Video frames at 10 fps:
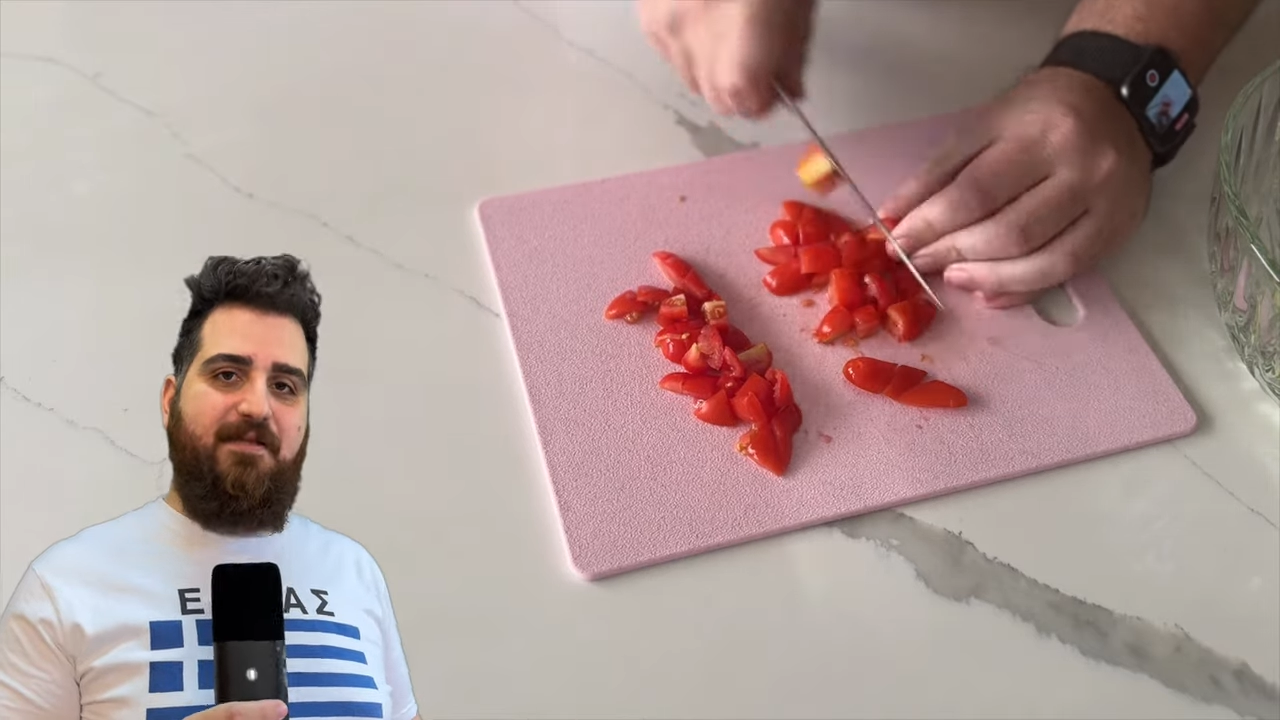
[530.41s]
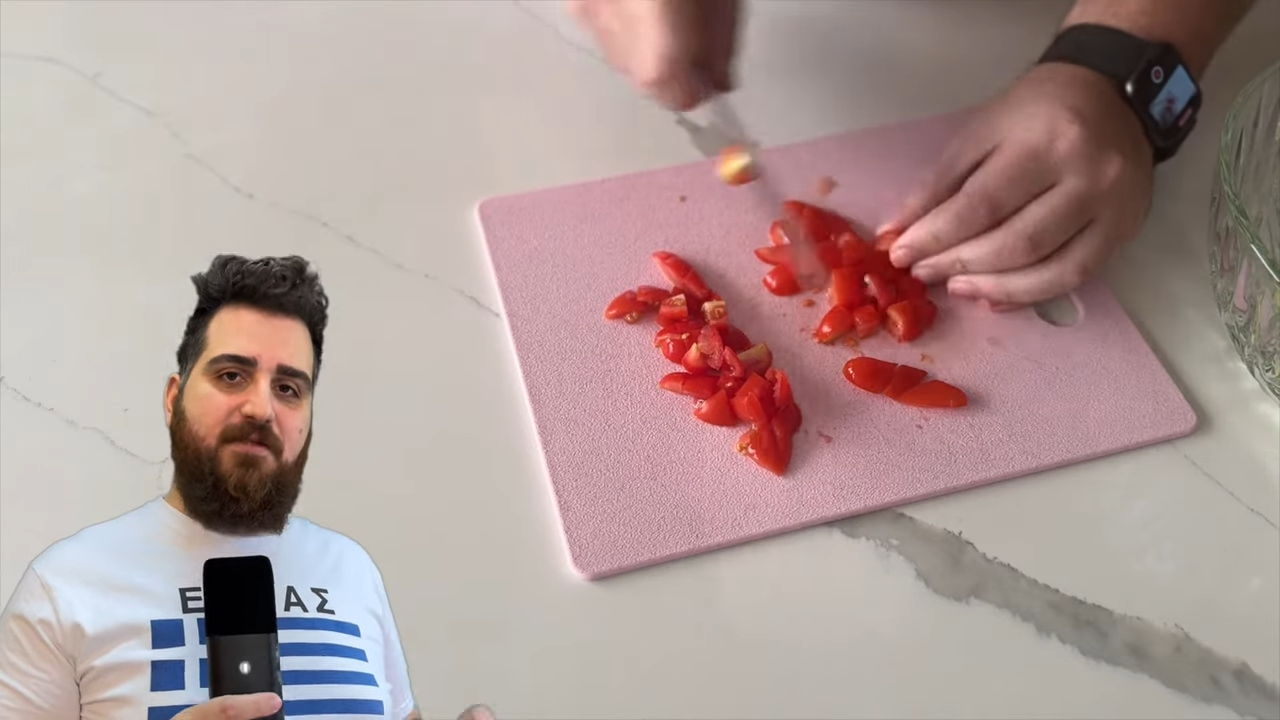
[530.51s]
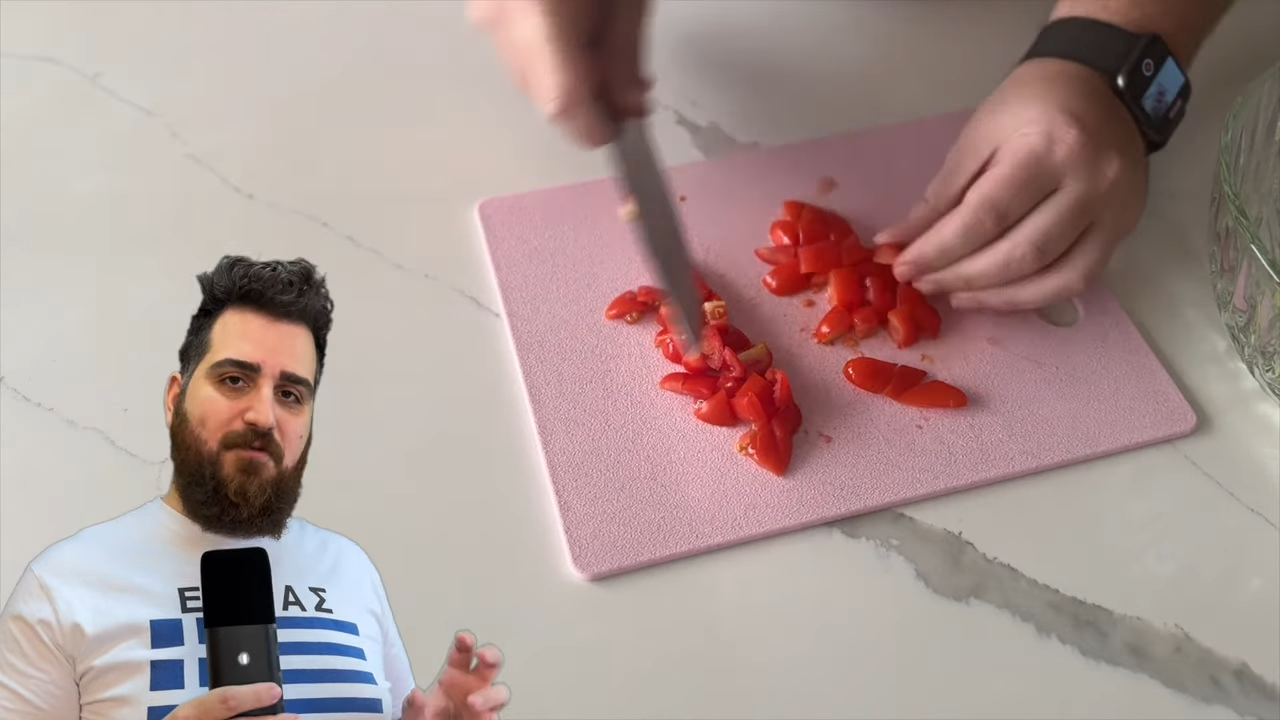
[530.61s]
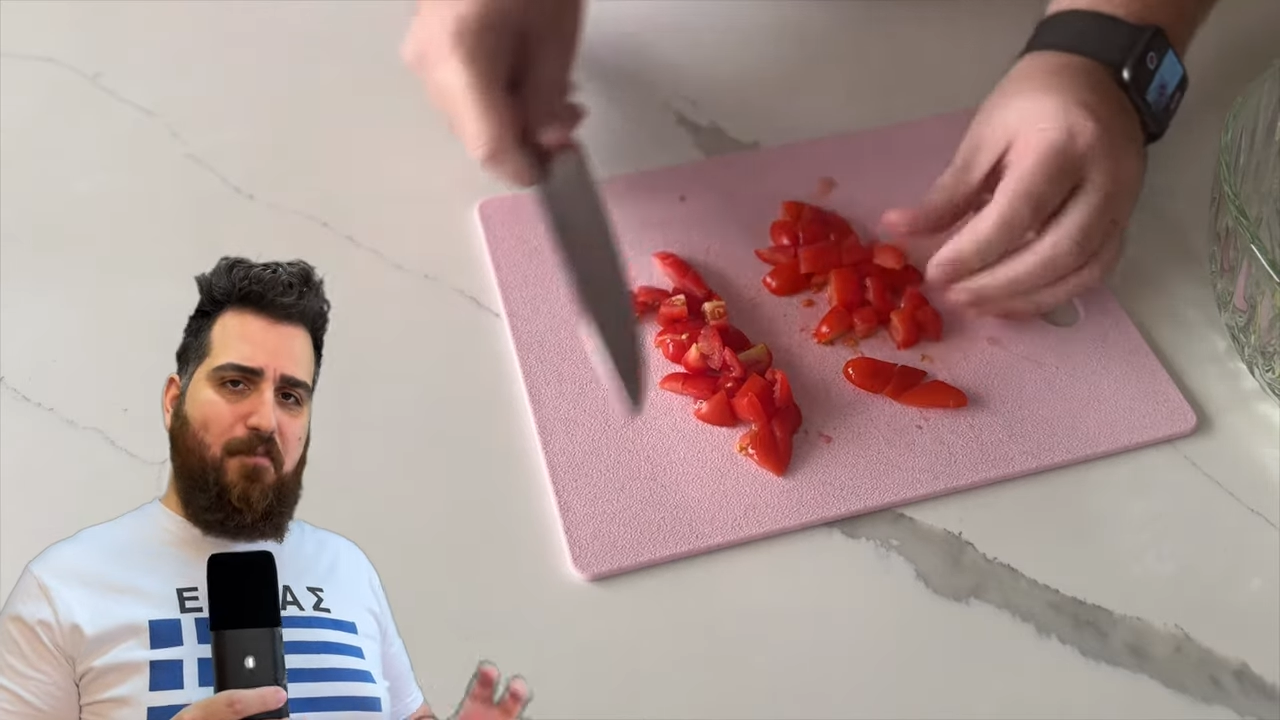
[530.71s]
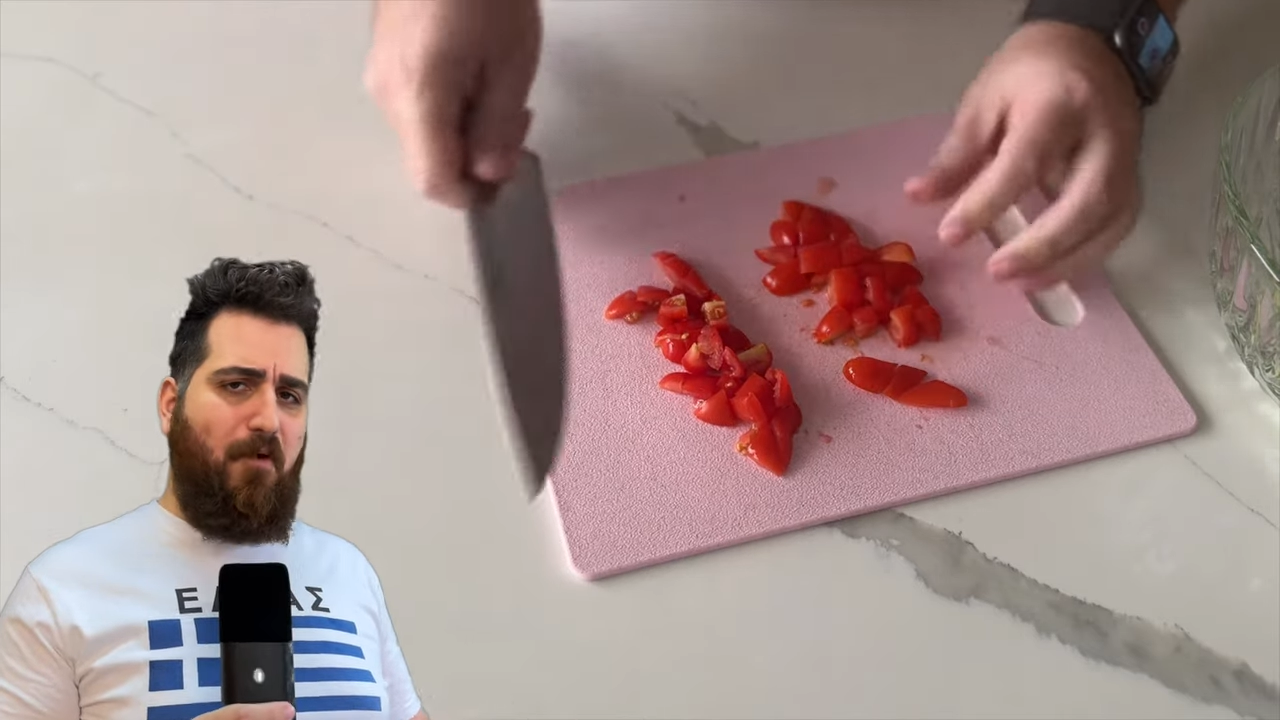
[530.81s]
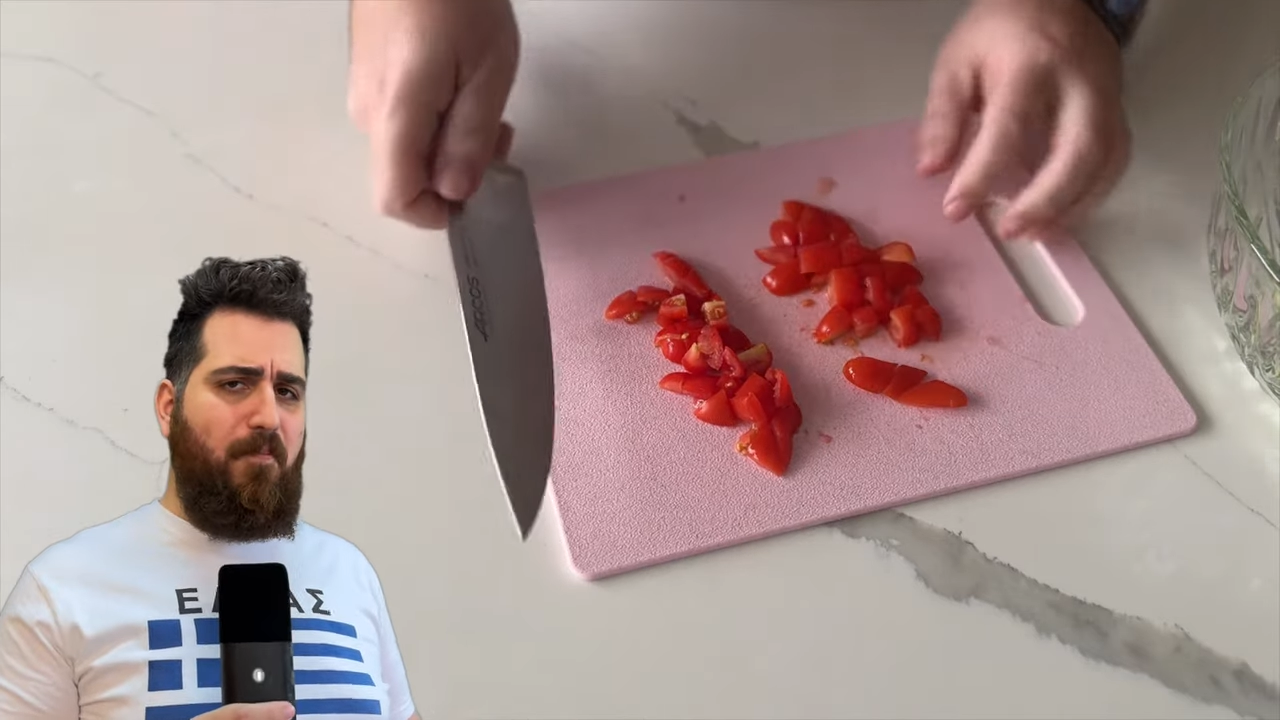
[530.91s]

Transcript: small